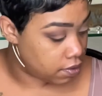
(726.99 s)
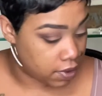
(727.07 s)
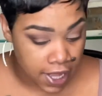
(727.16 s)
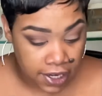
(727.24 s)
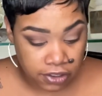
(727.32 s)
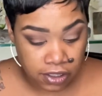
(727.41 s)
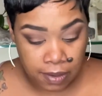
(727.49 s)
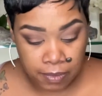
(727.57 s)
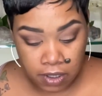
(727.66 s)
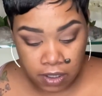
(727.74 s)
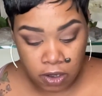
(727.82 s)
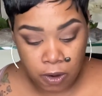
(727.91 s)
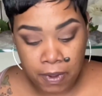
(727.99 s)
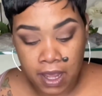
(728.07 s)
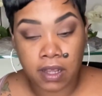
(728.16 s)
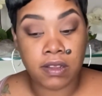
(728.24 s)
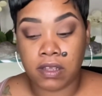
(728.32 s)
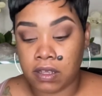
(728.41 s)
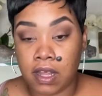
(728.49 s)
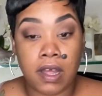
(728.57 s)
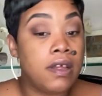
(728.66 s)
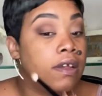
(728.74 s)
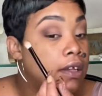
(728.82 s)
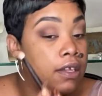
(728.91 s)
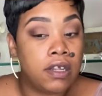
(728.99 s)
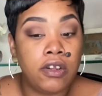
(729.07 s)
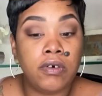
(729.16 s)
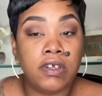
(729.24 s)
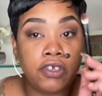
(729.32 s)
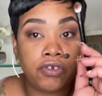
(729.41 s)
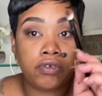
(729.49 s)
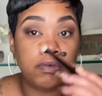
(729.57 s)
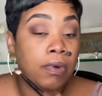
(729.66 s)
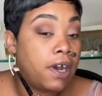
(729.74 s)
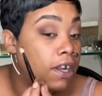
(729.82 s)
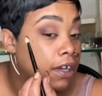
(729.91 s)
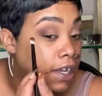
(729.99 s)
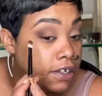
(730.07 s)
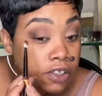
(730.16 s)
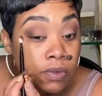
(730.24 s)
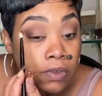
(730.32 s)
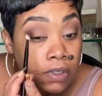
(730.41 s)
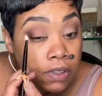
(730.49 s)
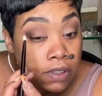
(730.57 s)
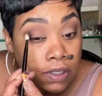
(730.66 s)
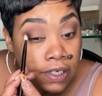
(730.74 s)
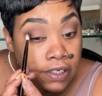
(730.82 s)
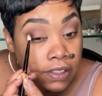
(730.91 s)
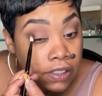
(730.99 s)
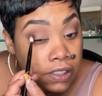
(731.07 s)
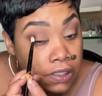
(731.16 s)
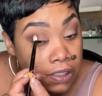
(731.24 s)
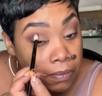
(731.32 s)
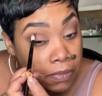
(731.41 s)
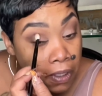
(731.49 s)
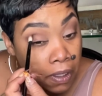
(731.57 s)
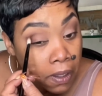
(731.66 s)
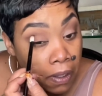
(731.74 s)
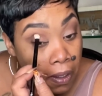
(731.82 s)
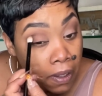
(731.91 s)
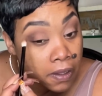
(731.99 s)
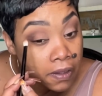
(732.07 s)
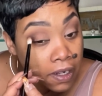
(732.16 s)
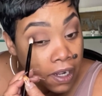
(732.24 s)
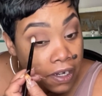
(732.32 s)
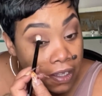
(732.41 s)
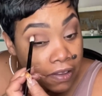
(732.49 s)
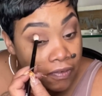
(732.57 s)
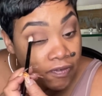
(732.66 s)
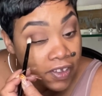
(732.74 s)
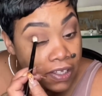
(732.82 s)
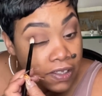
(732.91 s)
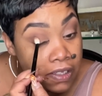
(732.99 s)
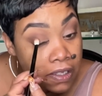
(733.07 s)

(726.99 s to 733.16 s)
Actually, I'm gonna go back into that. No additional product. I just see something that I need to fix.